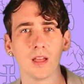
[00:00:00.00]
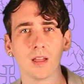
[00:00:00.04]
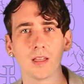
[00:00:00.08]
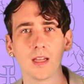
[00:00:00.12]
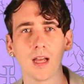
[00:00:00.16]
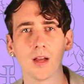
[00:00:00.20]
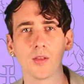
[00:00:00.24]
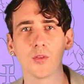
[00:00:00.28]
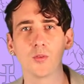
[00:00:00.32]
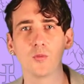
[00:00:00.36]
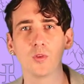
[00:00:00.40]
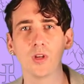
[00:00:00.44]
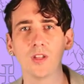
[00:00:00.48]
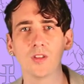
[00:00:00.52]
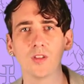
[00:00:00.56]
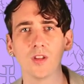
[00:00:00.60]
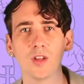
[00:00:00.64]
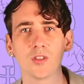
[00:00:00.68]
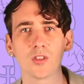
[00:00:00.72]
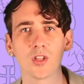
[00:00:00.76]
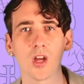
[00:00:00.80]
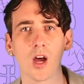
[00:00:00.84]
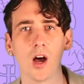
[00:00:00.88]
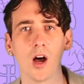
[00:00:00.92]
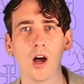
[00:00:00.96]
Now, the
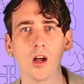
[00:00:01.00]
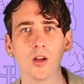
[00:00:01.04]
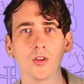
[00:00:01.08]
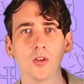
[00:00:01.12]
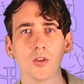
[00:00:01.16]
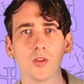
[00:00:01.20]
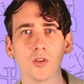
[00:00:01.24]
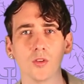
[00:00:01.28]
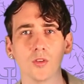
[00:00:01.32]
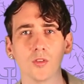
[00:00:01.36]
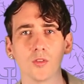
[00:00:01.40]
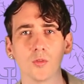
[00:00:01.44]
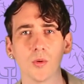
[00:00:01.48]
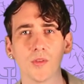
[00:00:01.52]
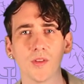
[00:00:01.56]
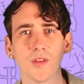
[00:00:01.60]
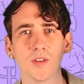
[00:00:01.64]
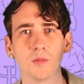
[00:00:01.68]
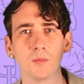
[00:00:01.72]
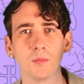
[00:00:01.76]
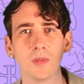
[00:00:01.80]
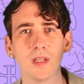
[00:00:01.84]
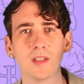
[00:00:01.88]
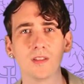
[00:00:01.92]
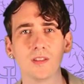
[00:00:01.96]
researcher argues what
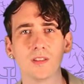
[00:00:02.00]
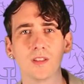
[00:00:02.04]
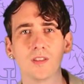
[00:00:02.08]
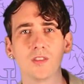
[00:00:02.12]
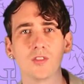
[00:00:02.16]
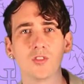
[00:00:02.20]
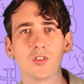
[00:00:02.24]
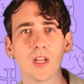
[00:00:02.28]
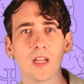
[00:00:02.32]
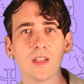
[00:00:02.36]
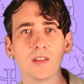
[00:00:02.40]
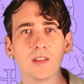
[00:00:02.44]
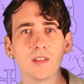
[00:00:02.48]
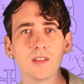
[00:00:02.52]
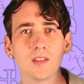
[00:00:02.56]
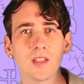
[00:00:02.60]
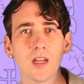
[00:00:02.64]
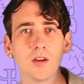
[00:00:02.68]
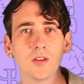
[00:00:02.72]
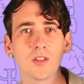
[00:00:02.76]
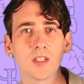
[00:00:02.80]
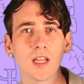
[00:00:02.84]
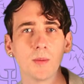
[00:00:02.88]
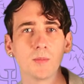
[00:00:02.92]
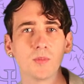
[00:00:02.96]
this means is gender
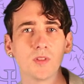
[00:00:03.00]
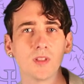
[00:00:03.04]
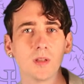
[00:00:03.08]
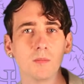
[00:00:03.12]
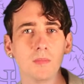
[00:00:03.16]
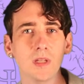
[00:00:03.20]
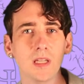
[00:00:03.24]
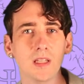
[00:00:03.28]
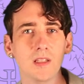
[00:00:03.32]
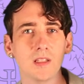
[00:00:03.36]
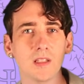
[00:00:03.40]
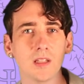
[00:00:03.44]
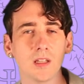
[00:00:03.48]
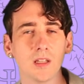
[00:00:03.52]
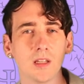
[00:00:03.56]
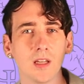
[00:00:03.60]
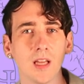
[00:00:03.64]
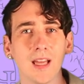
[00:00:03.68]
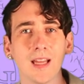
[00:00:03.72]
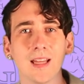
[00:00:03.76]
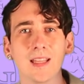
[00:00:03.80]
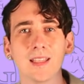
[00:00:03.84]
stereotypes in the media